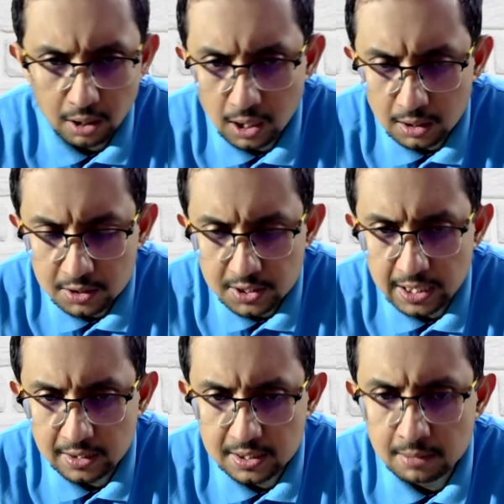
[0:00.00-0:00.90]
I'll
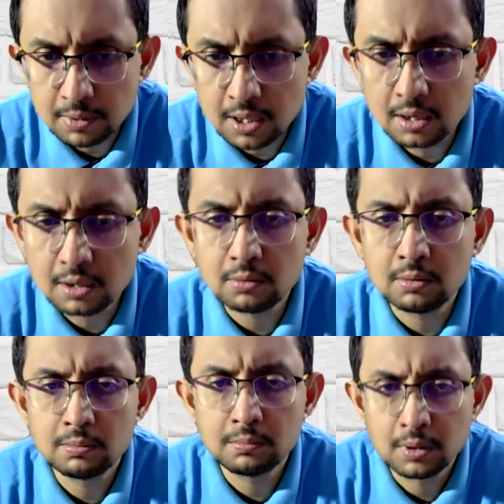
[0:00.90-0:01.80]
say some
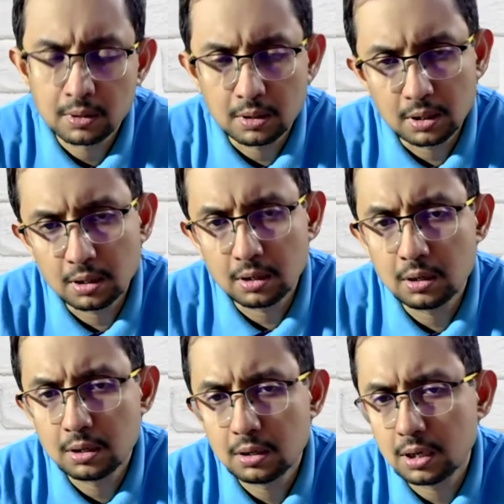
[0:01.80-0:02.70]
no,
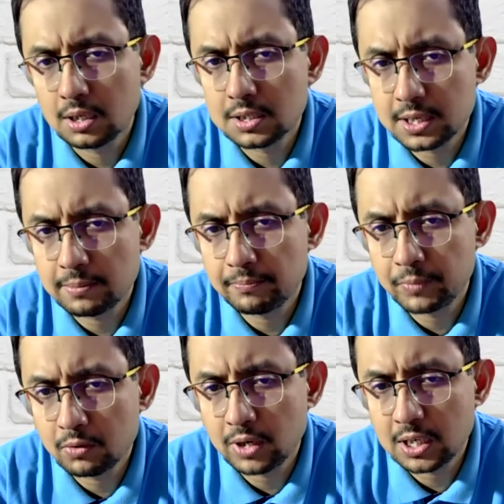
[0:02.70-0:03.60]
I'll say
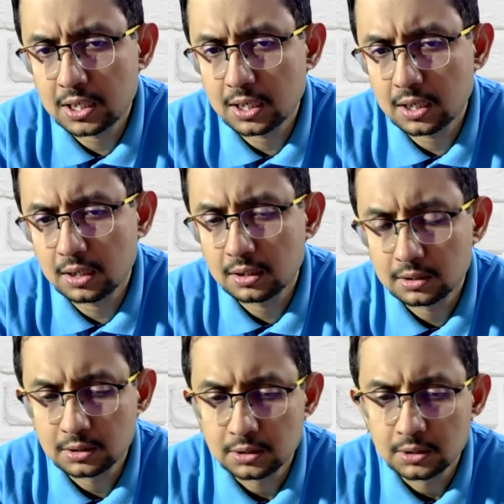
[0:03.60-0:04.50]
but
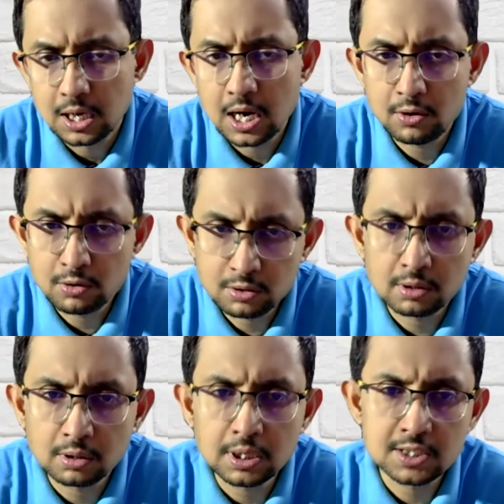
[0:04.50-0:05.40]
I don't
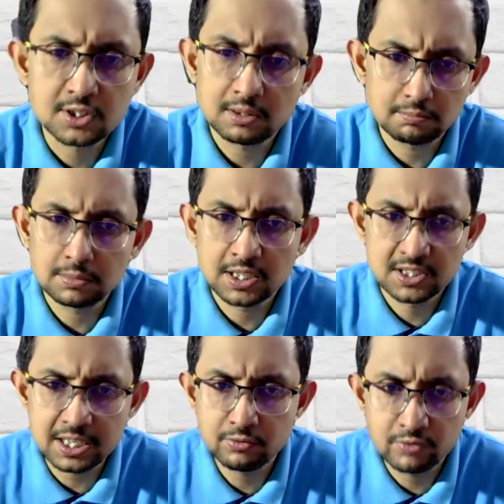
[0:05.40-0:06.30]
catch the
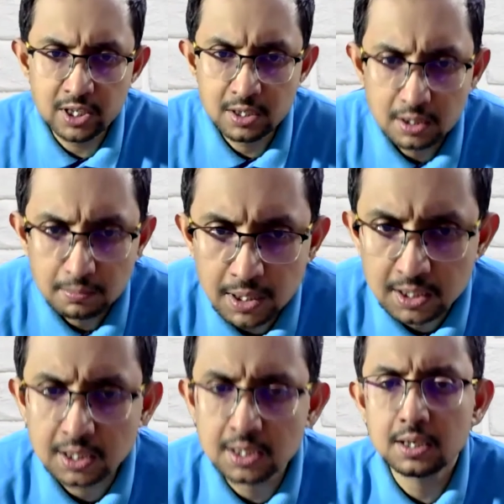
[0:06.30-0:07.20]
exact word,
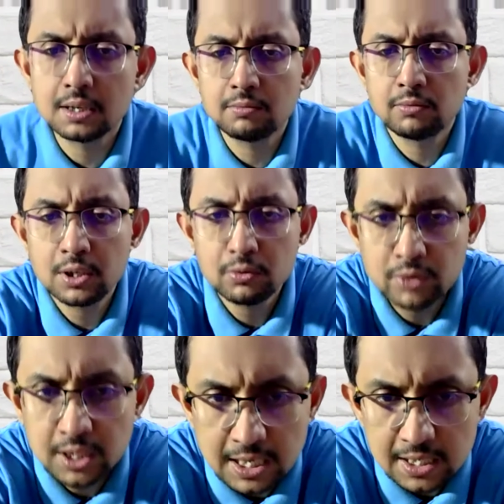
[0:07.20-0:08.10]
but what
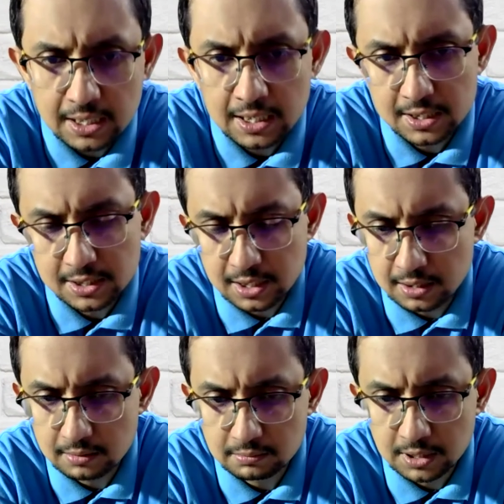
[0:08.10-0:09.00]
we get is
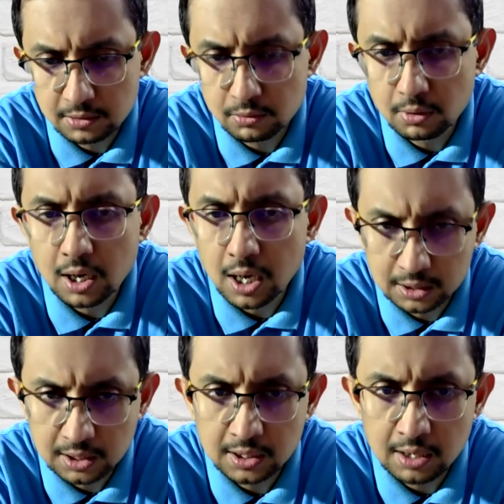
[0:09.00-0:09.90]
that
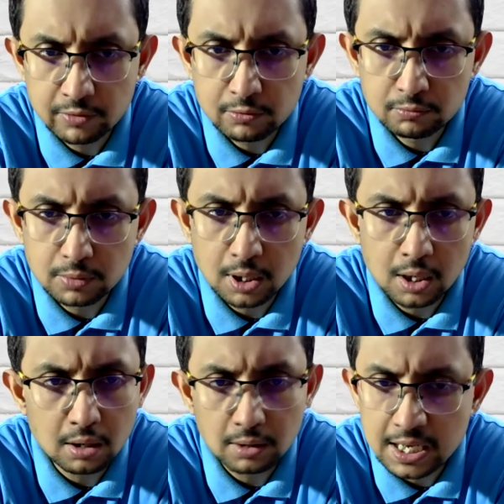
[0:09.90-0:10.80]
other than a few
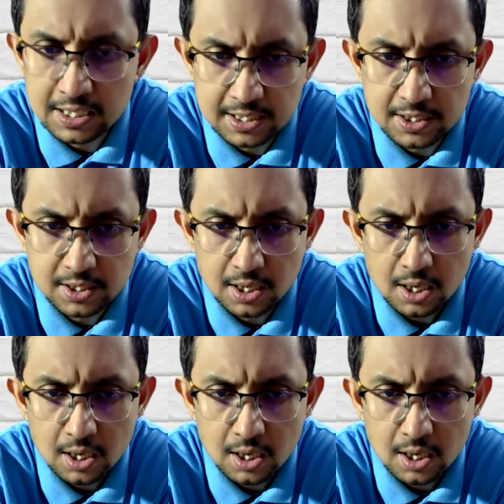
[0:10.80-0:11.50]
cases,